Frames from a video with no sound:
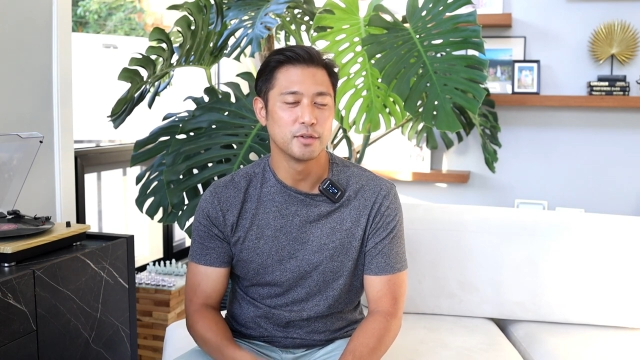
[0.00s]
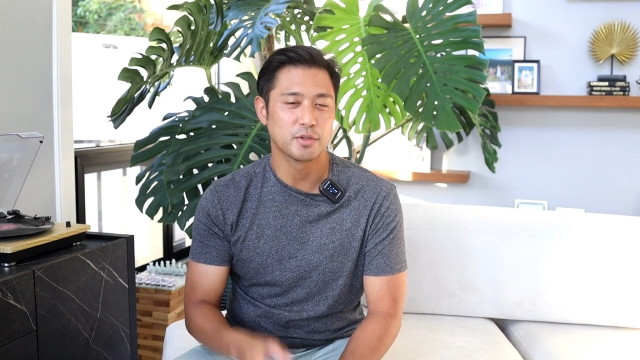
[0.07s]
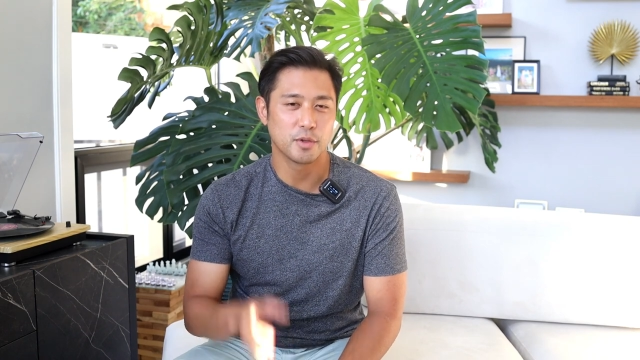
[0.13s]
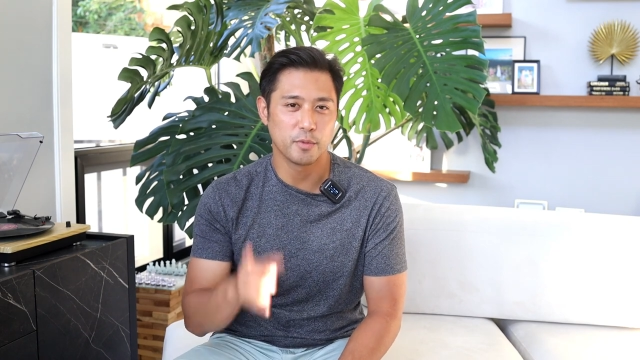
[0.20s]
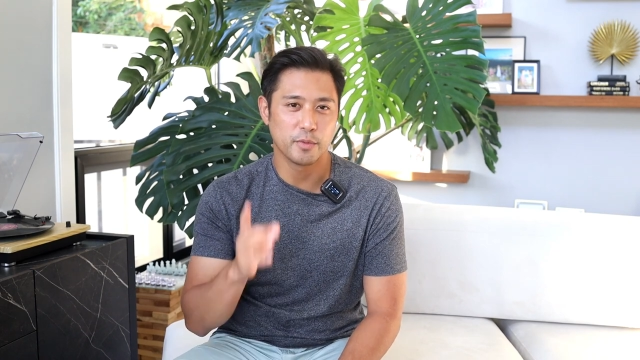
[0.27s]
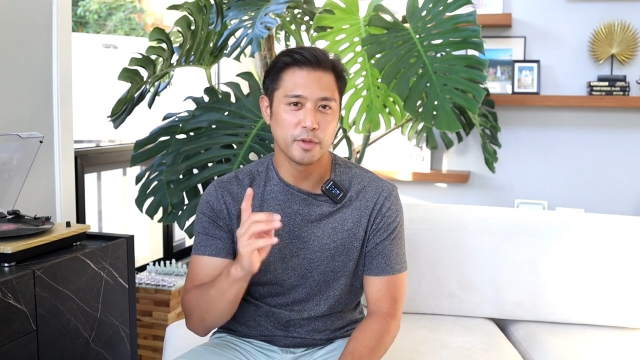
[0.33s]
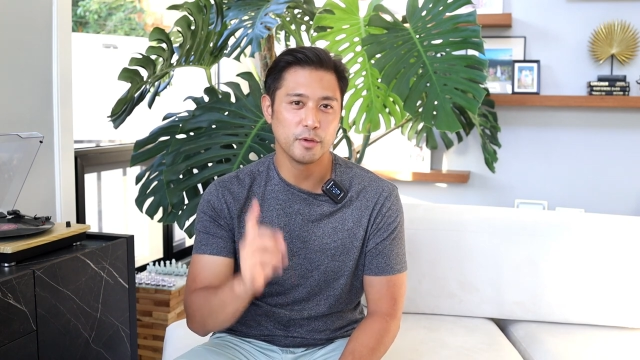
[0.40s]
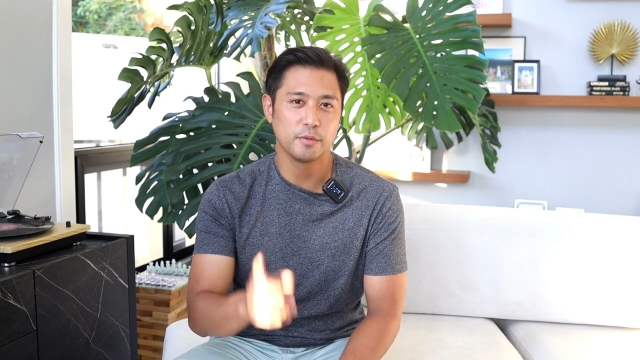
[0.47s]

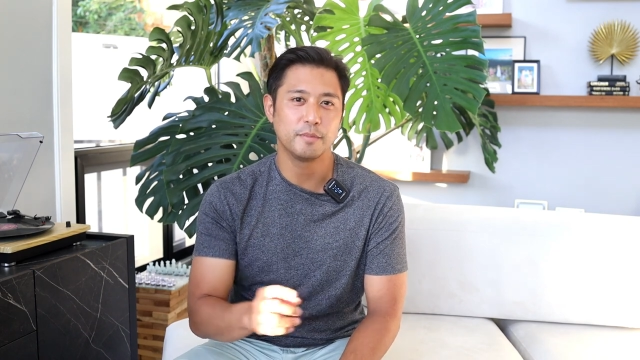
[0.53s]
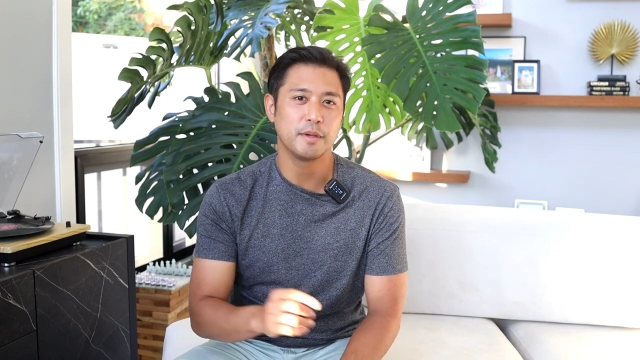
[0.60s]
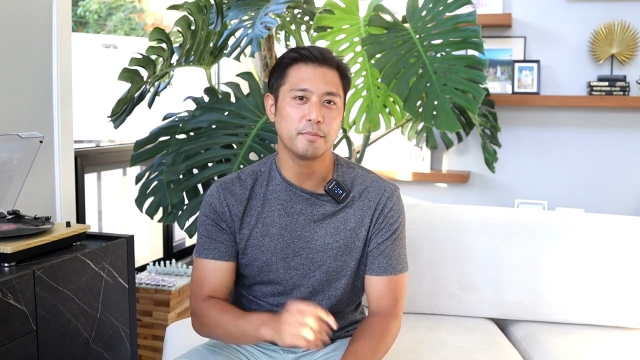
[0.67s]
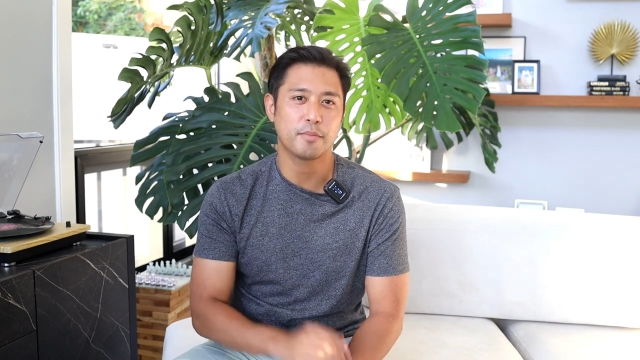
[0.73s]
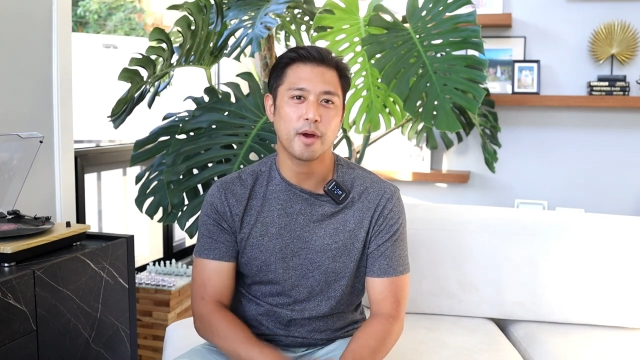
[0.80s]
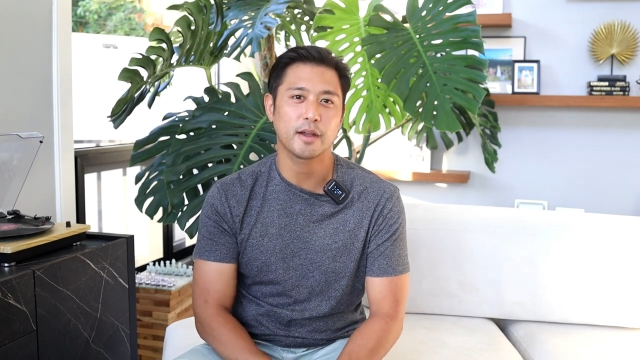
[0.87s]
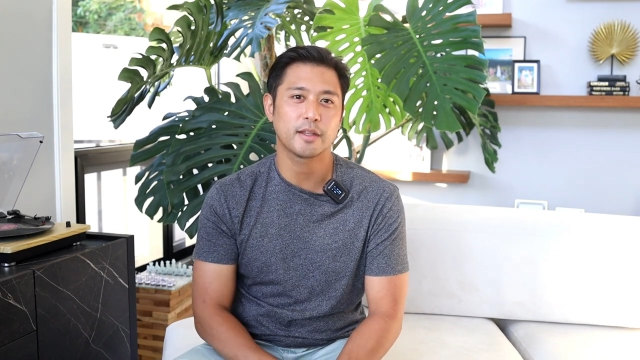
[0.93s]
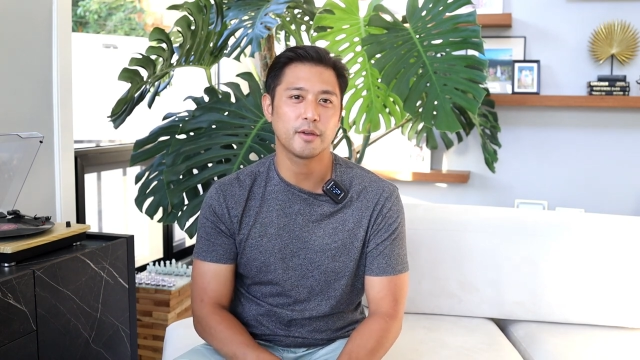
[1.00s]
So, we'll
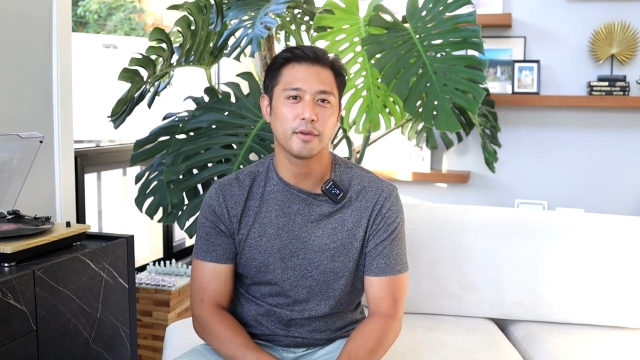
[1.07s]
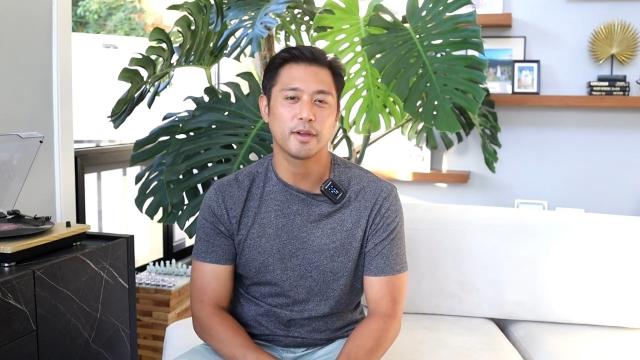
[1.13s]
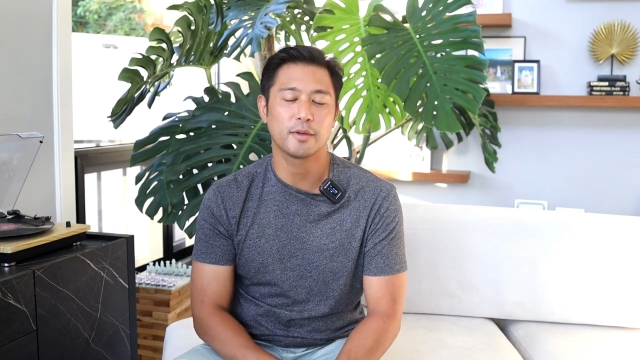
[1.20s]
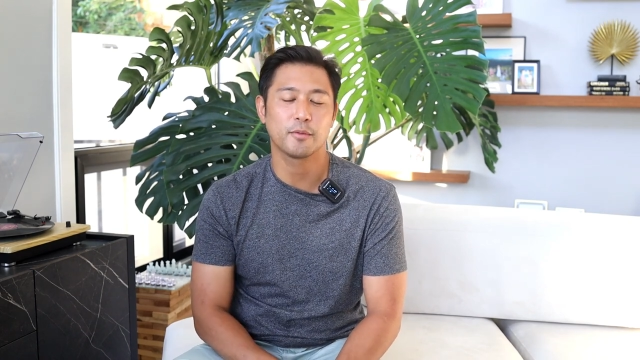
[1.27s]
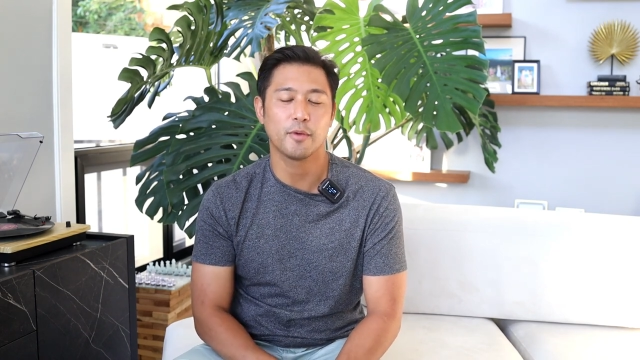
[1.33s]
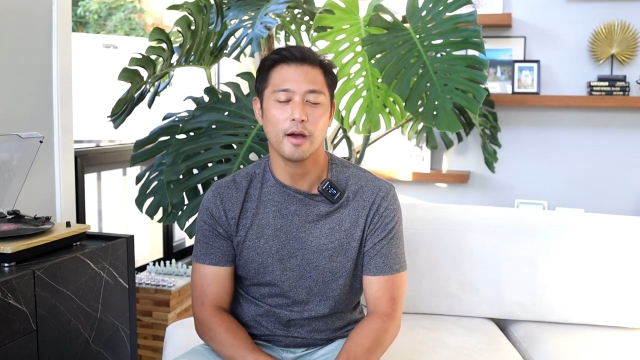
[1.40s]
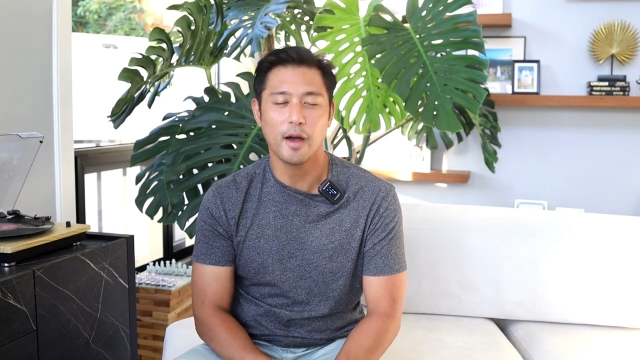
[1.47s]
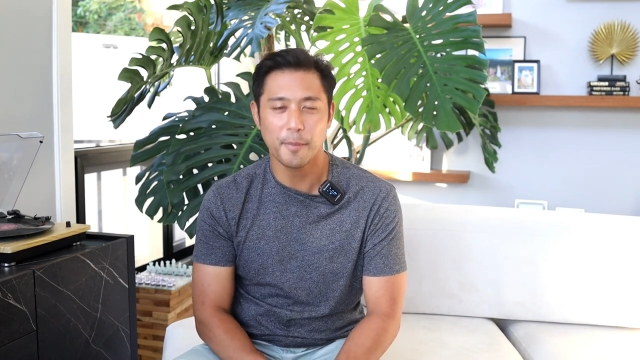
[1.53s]
be
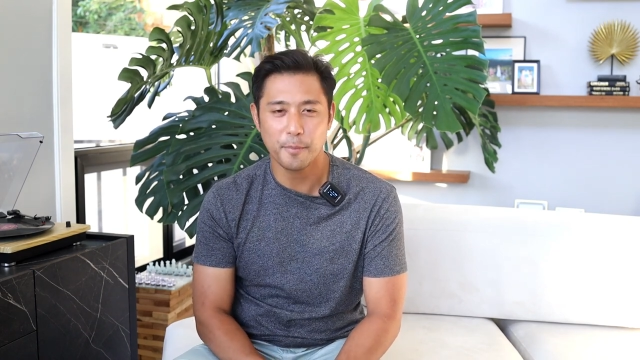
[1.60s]
partnering